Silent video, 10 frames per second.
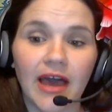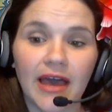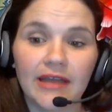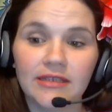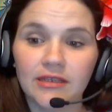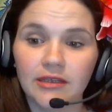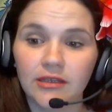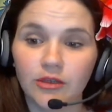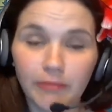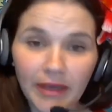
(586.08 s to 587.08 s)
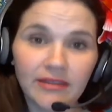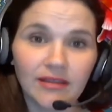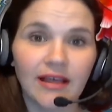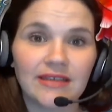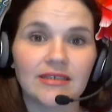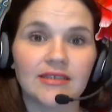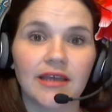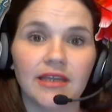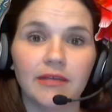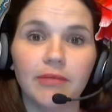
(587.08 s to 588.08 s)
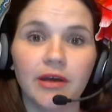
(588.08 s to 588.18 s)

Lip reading: that you make the class exciting,